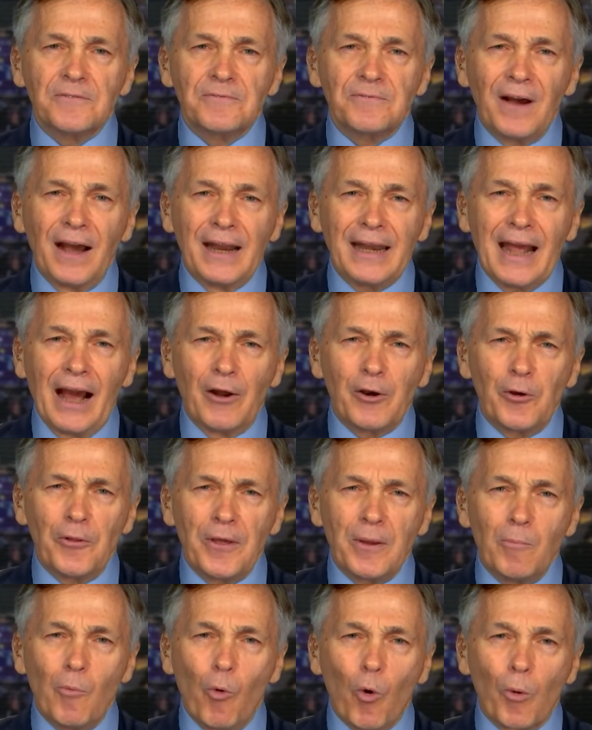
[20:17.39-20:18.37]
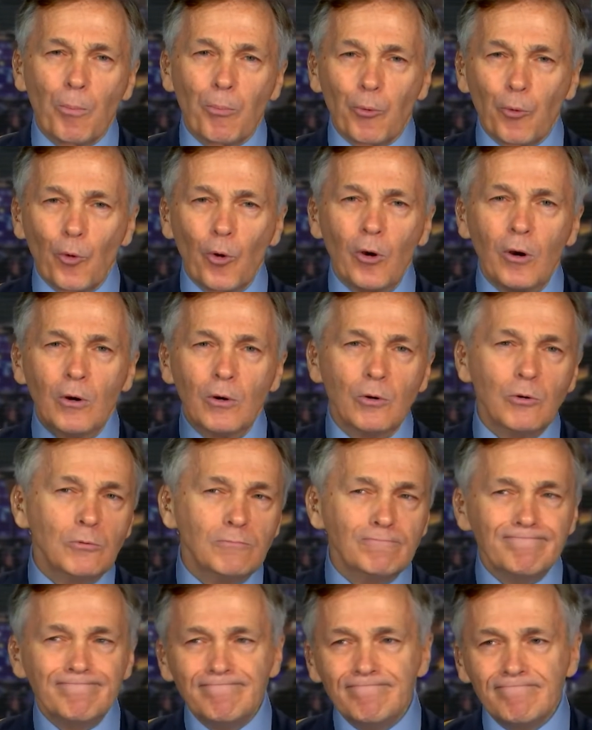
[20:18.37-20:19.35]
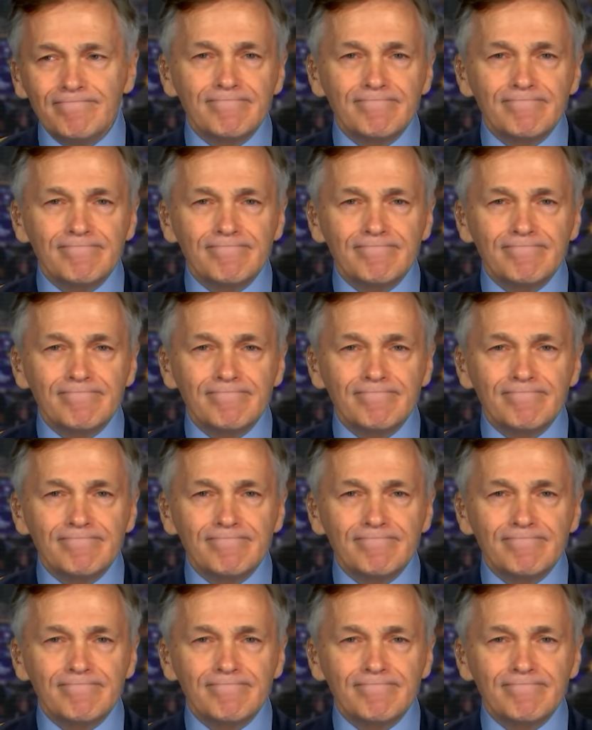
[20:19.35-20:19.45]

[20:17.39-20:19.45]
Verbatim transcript: to find out are they more pro